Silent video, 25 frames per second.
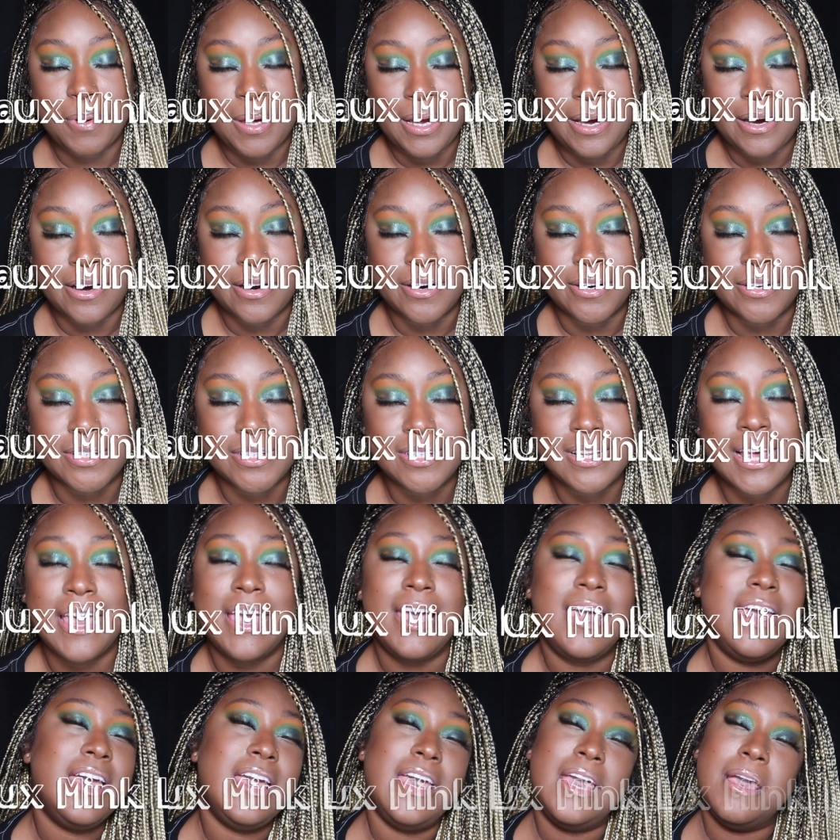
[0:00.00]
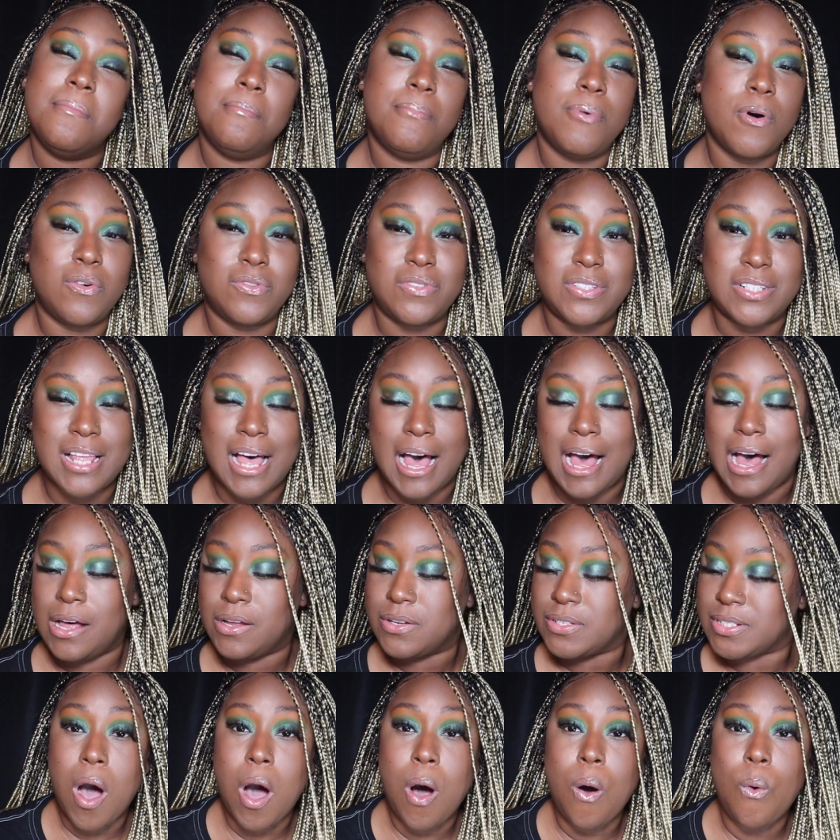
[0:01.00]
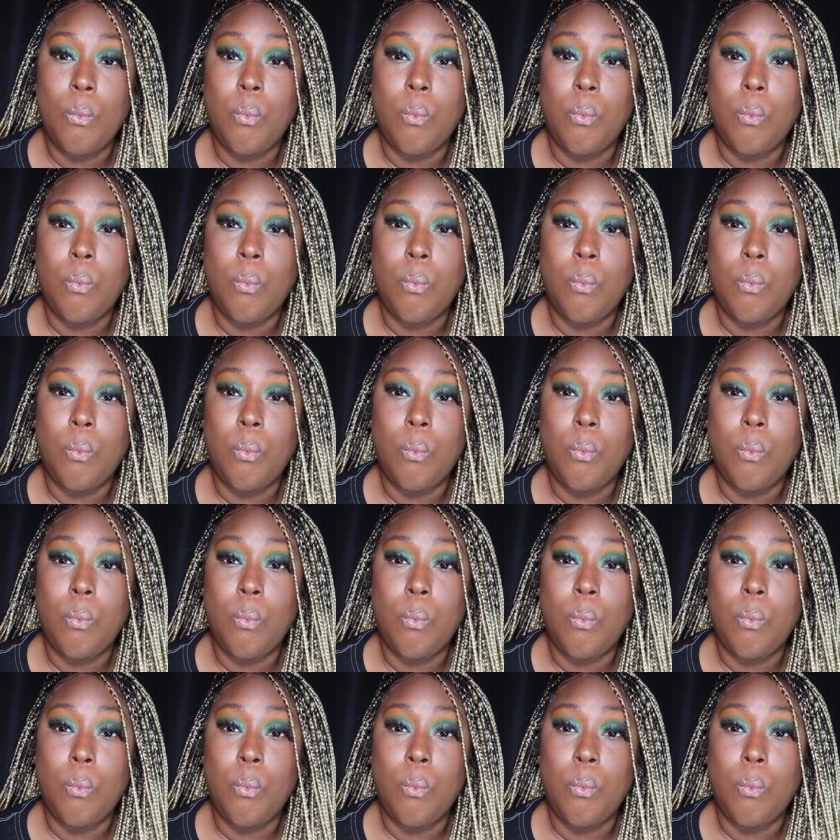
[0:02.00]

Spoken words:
pairs in both styles.